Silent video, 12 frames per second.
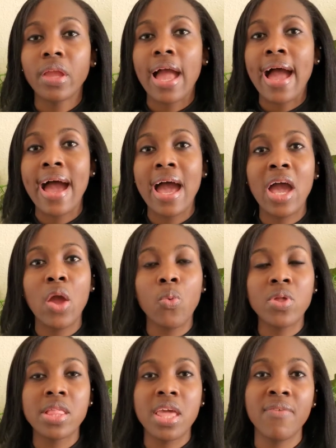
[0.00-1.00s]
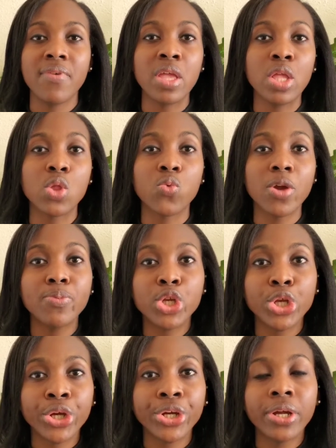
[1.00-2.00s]
I was given
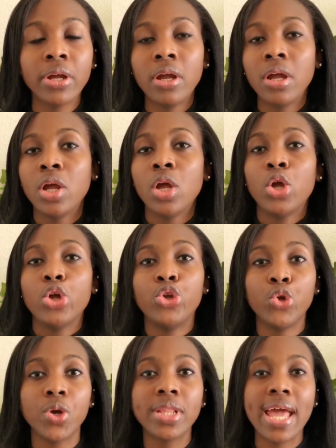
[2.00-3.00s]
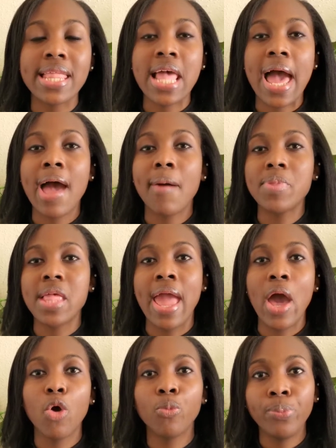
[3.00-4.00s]
scripture during that time to
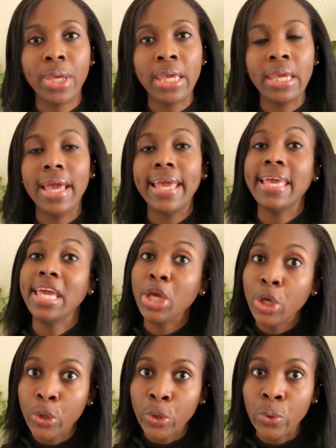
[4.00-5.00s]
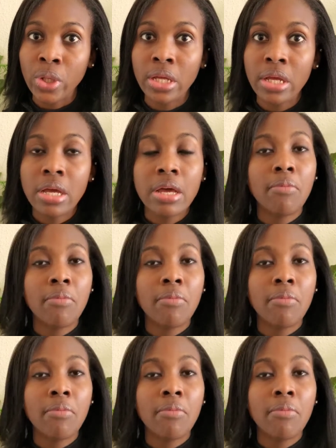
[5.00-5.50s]
help me heal,